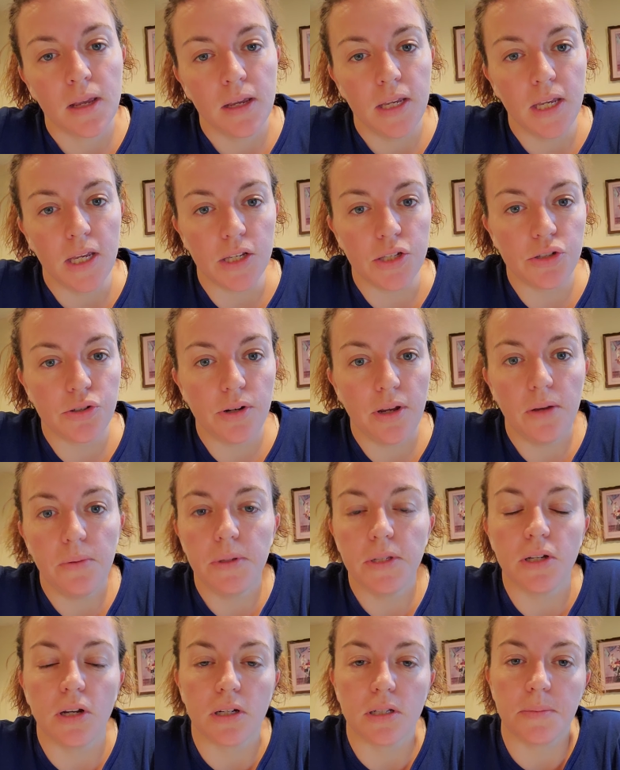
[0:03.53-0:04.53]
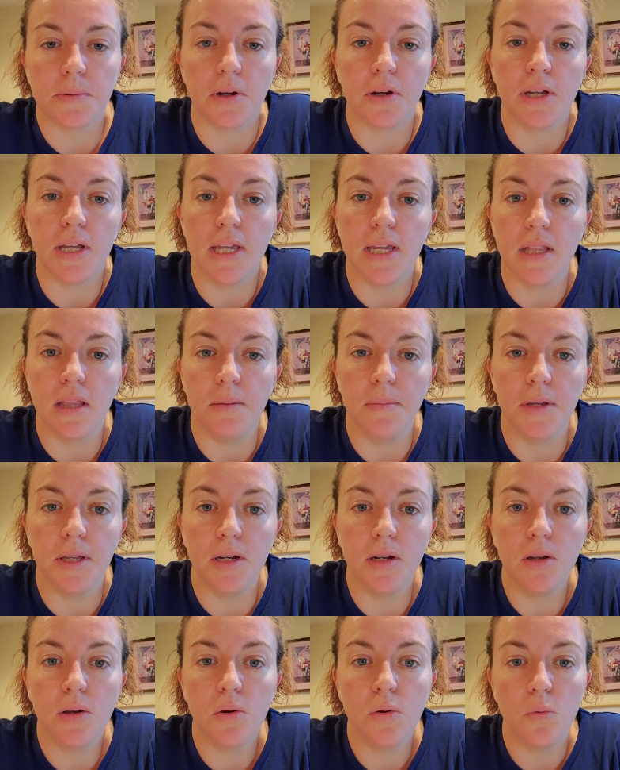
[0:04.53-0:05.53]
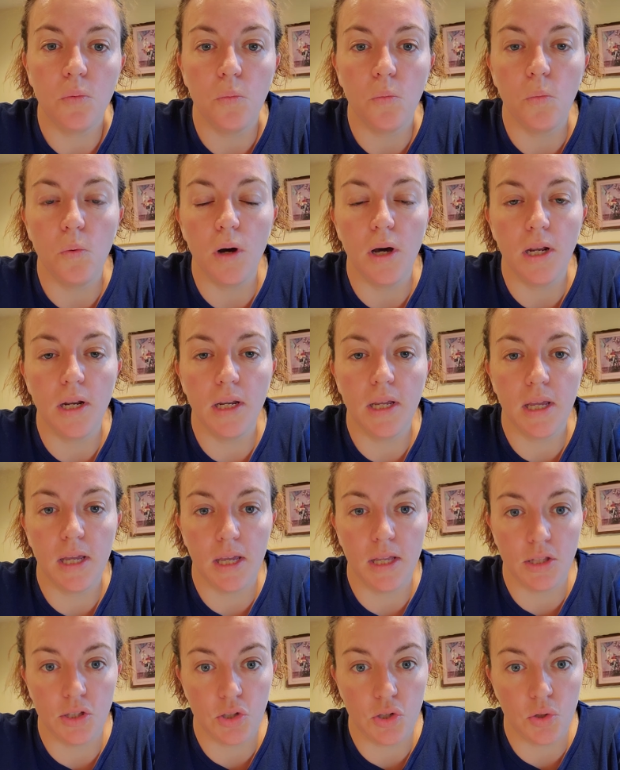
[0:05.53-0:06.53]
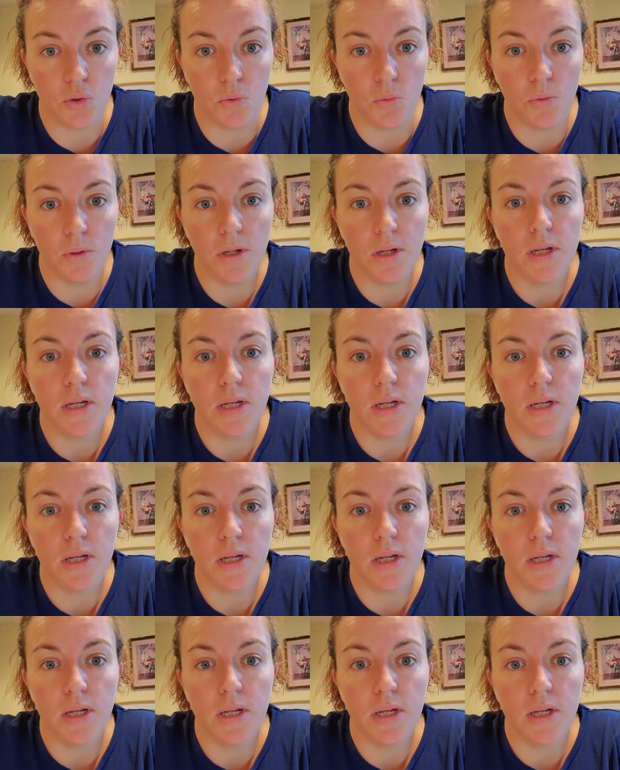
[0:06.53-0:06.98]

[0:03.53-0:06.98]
yesterday we talked about Helaman 1 and 2.